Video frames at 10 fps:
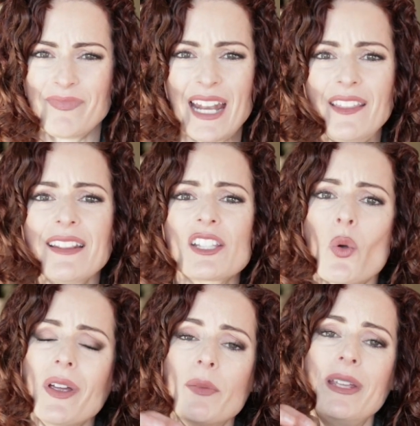anything that's
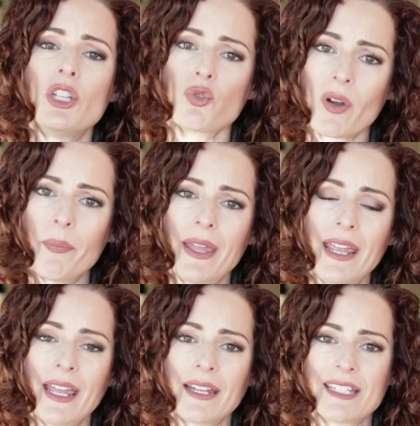going to be
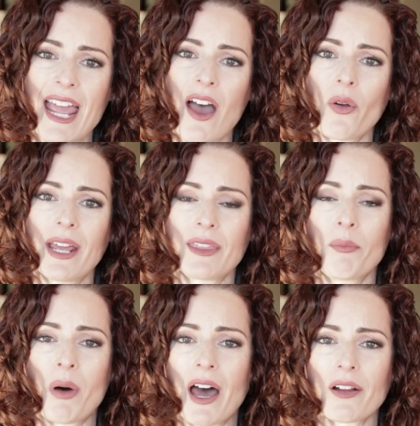dripping down at the
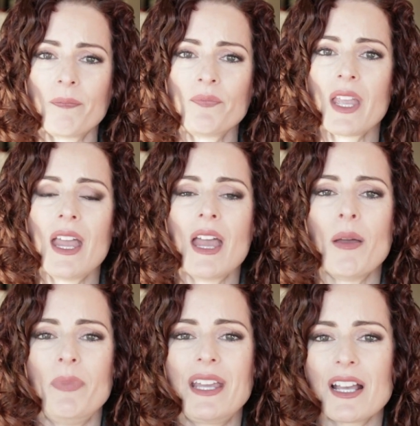bottom,
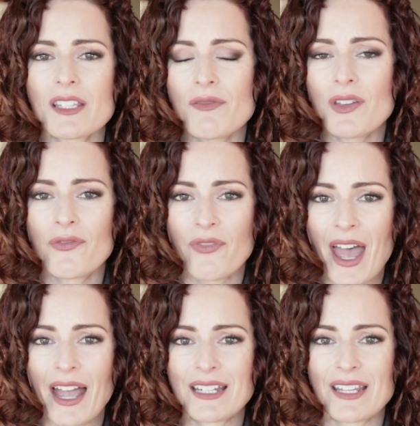because of the
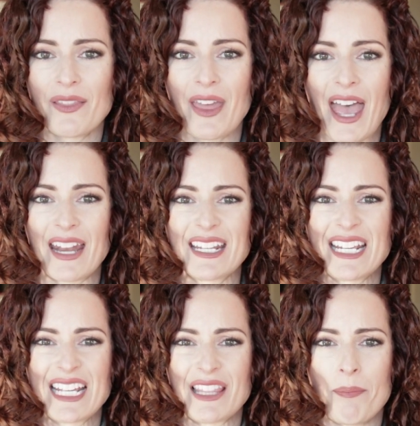fact that
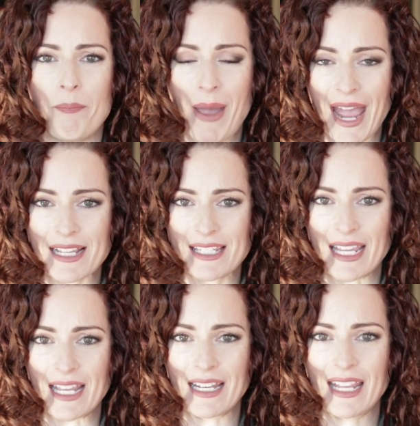the
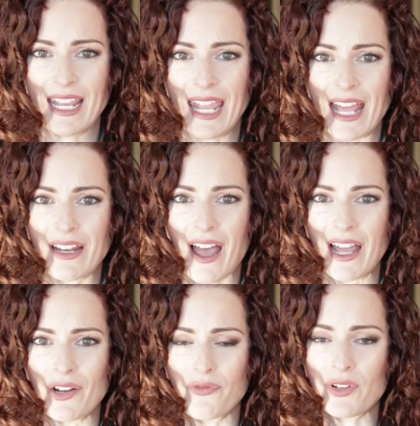basket can get
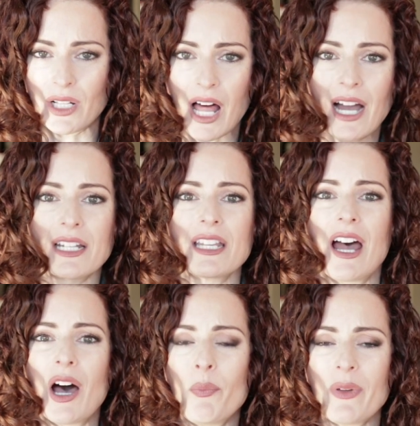kind of clogged
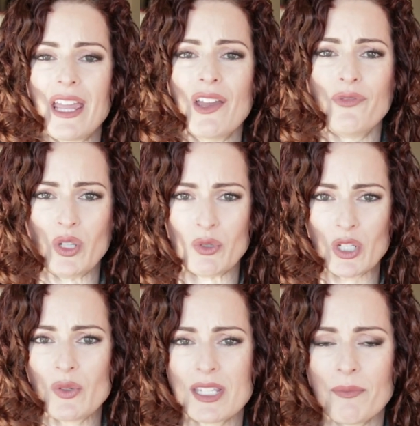up if you
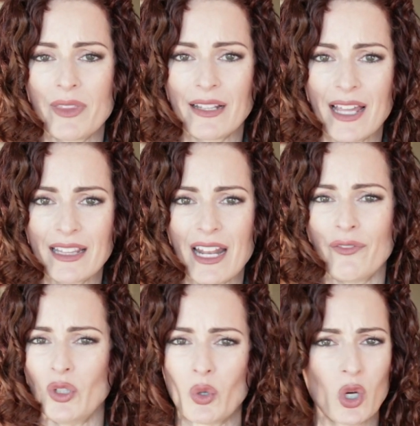do something like that,
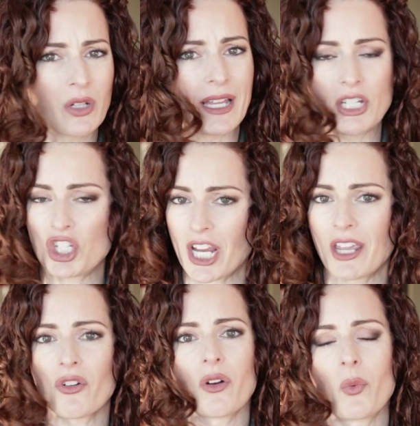if you cook like
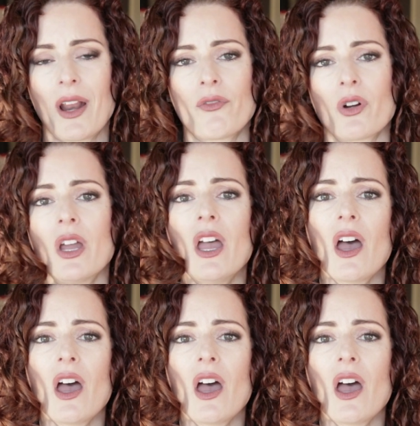chicken or whatever.